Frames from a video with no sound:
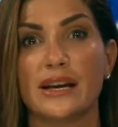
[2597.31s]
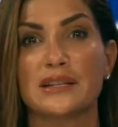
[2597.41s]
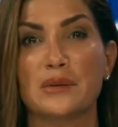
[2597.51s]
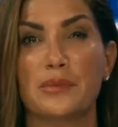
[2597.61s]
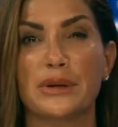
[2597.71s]

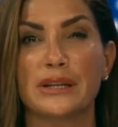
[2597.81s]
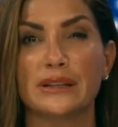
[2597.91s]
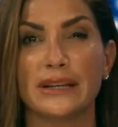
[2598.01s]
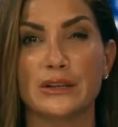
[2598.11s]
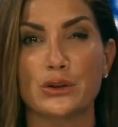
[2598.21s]
is
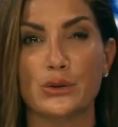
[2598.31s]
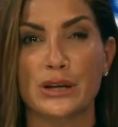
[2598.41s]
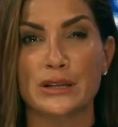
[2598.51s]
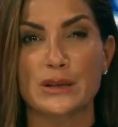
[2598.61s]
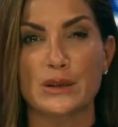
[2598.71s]
appealing to
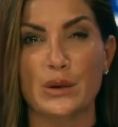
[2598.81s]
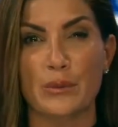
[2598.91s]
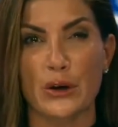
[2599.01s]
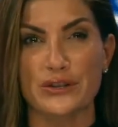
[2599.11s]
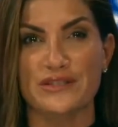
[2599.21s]

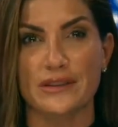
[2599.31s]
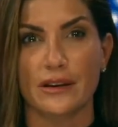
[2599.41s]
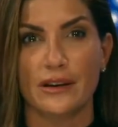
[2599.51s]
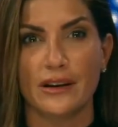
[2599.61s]
consumers.